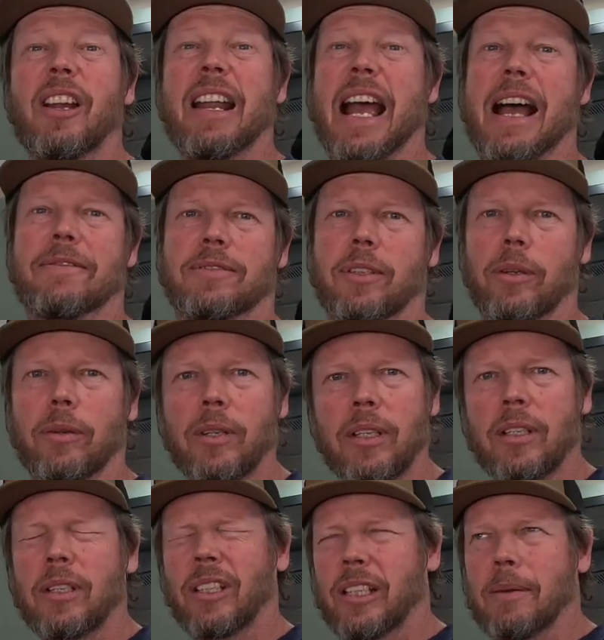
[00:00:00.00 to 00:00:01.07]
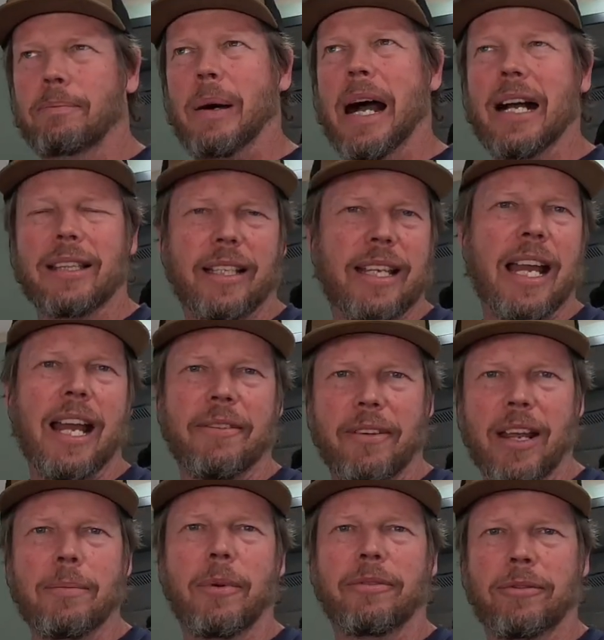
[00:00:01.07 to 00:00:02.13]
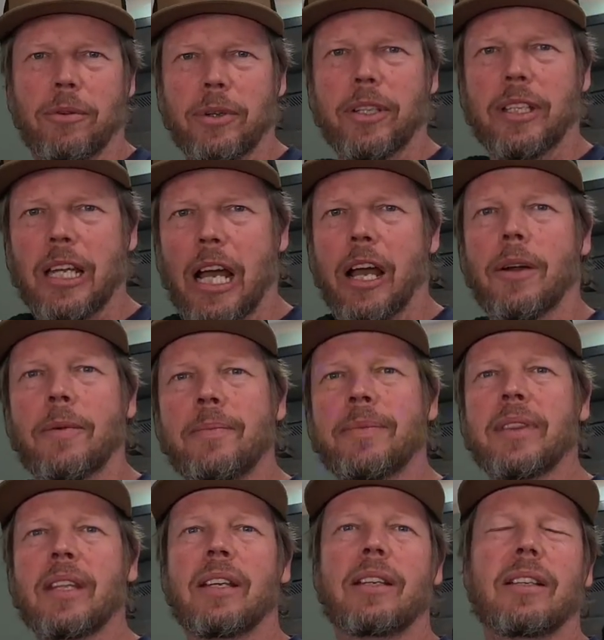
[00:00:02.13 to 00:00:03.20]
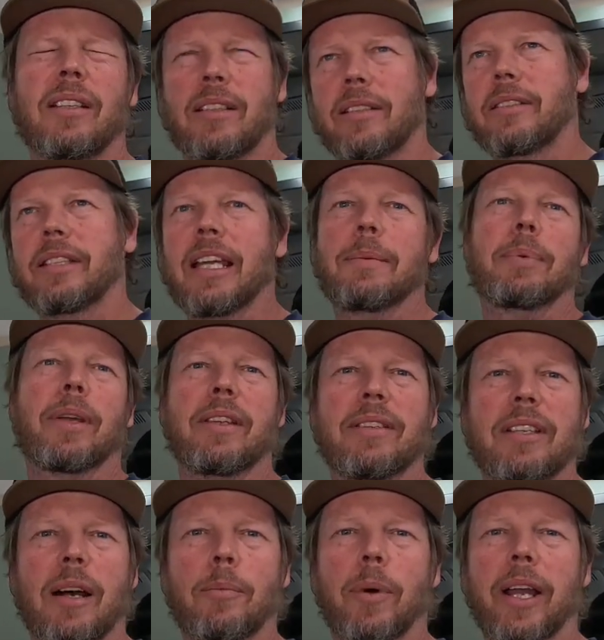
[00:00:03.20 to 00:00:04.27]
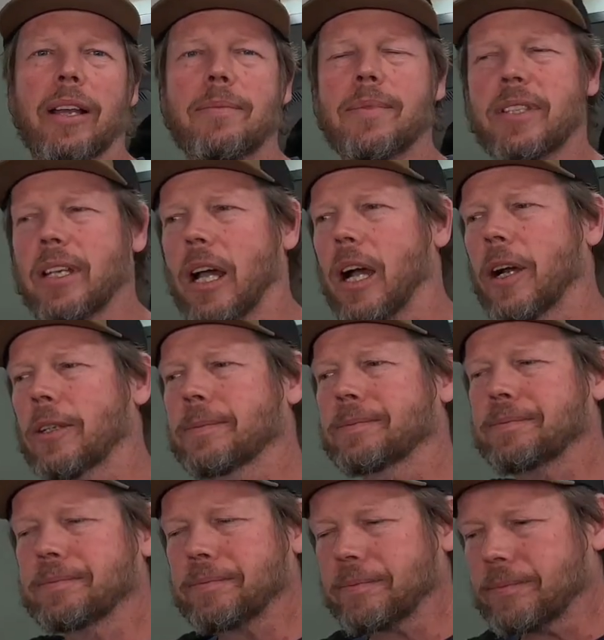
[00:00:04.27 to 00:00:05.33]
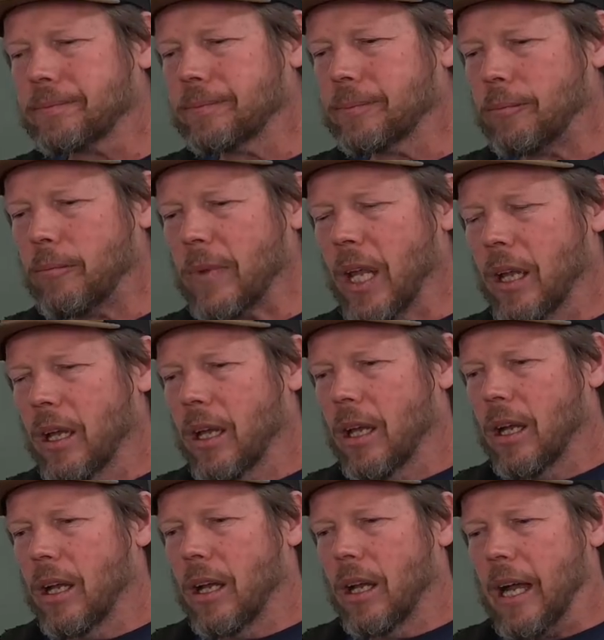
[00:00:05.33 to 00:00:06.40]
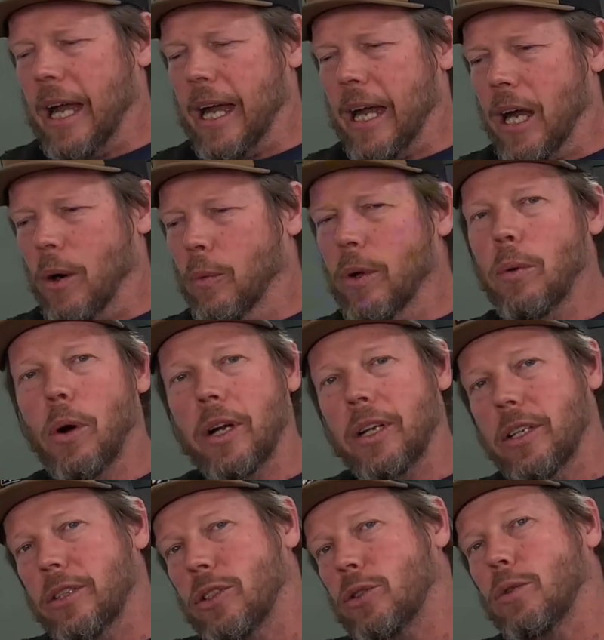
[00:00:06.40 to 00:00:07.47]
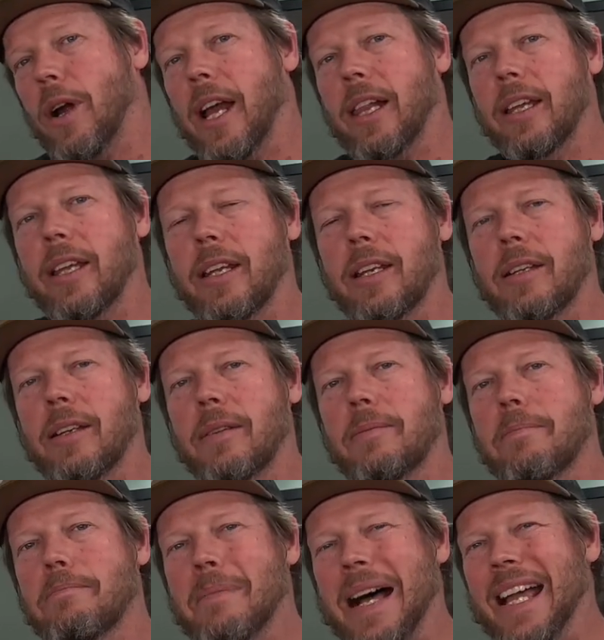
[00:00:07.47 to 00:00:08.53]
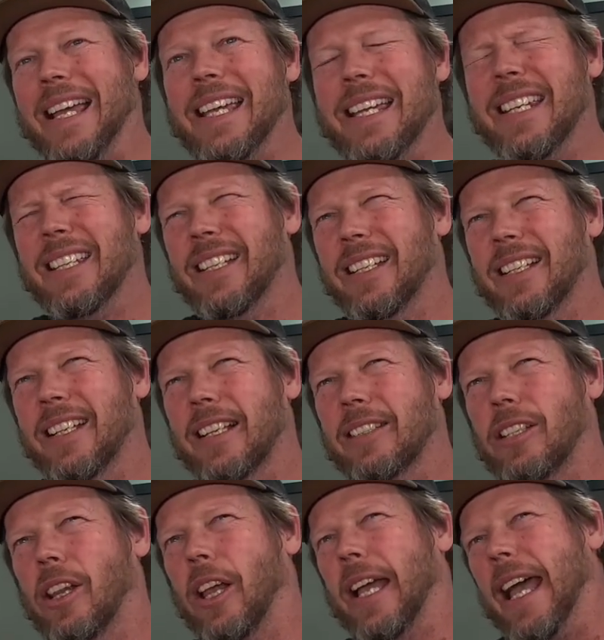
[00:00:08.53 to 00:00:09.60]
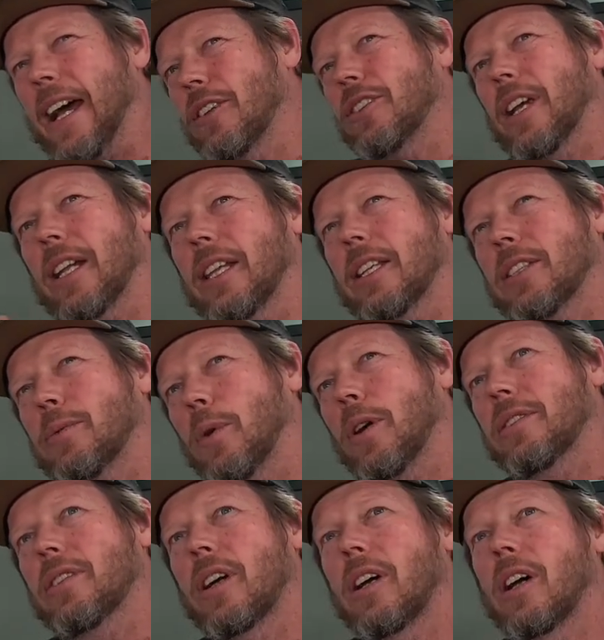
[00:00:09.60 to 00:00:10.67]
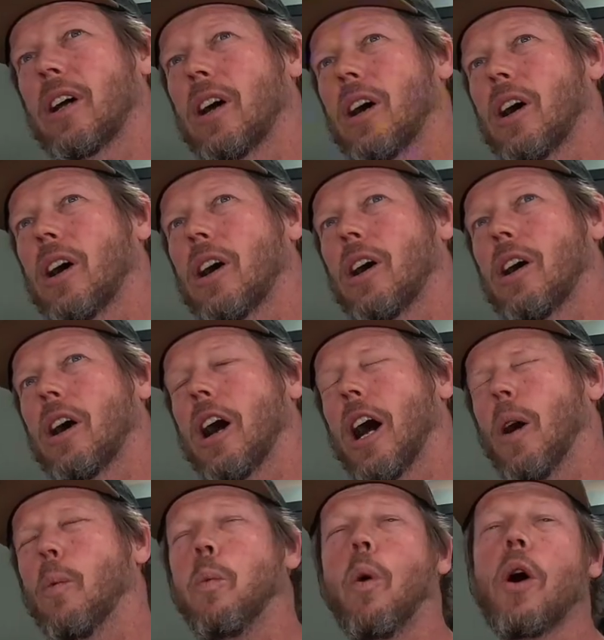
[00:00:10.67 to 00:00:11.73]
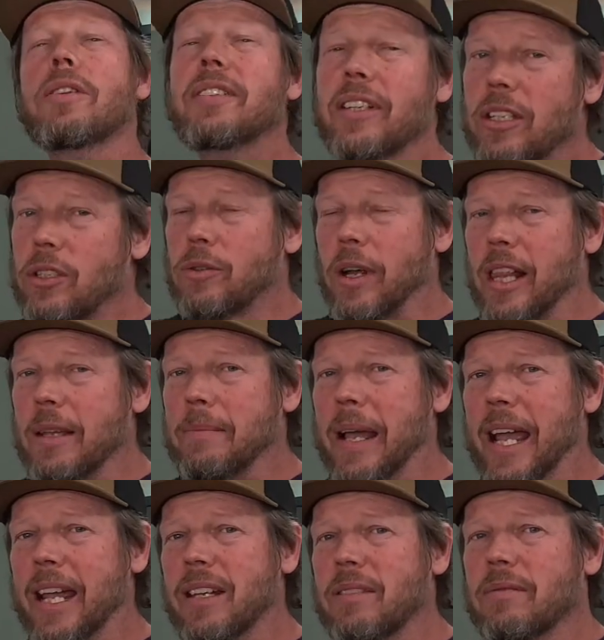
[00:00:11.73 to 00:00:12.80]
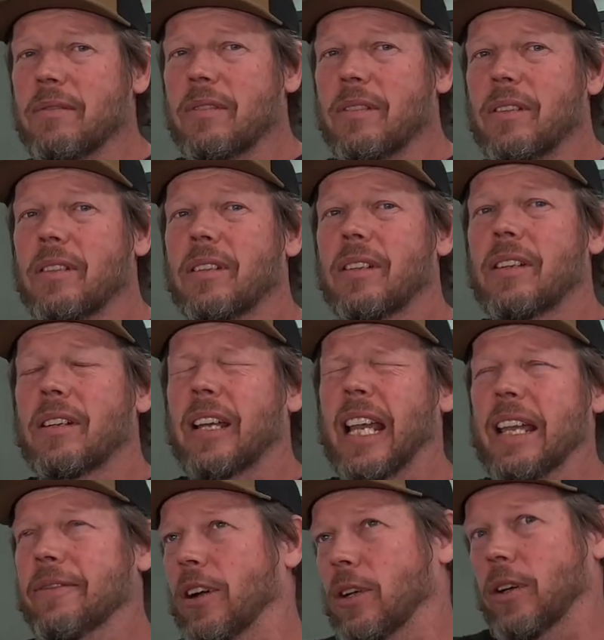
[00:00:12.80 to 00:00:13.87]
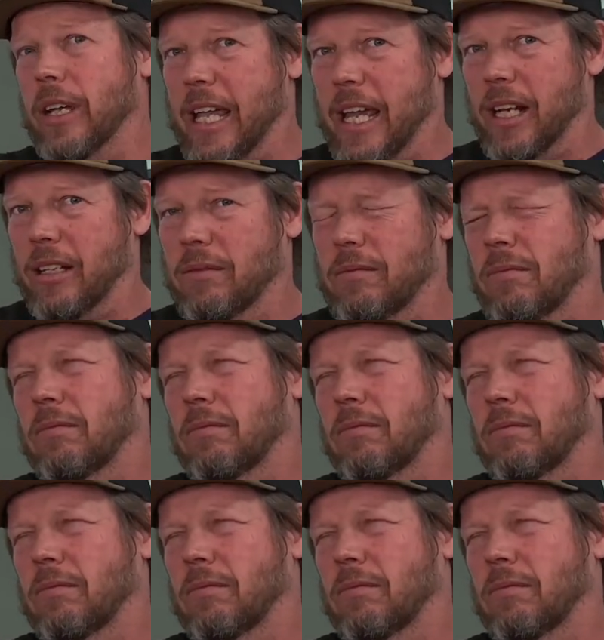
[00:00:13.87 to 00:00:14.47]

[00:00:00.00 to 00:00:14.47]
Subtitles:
you don't have to. You can park the caravan before you go deep in somewhere. So we wanted Australian made. So like our checklist was, I wanted Australian made if I could get it.